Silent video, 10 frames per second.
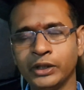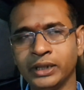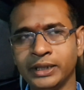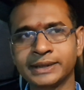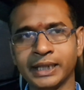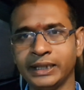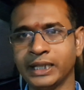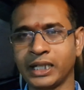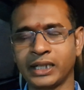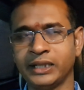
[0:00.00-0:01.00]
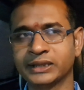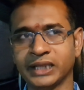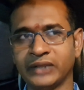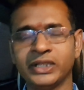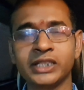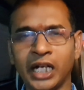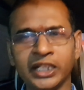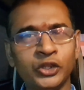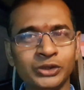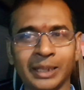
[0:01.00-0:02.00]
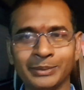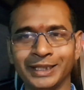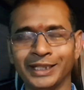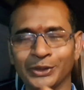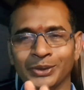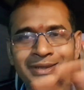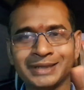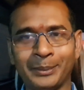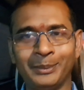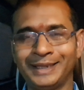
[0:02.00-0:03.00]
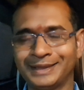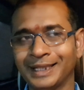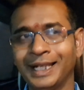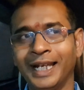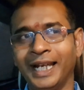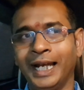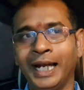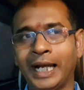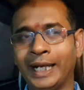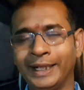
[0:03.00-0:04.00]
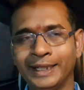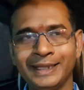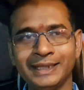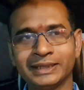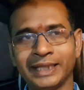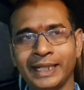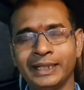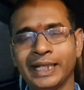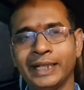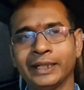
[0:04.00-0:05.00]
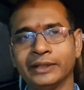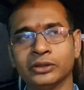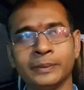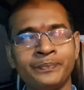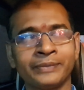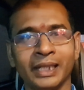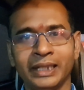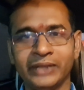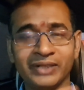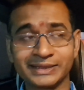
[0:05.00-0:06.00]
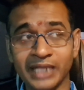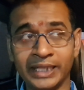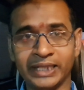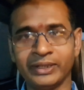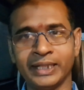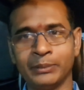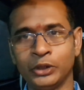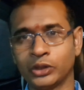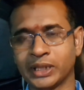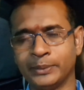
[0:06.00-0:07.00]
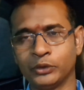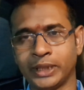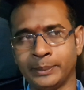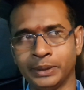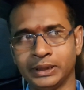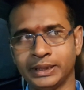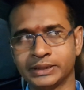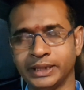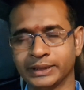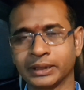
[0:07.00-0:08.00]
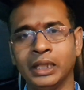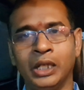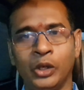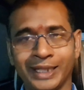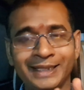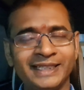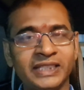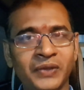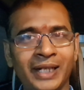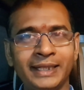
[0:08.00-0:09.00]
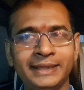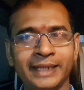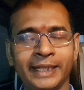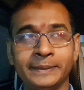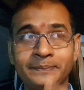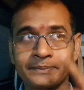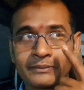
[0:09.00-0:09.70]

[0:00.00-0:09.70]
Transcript: in his career or in his life he got into something you know some mess and he said that you know he was not even able to come to temple these days okay this is what he said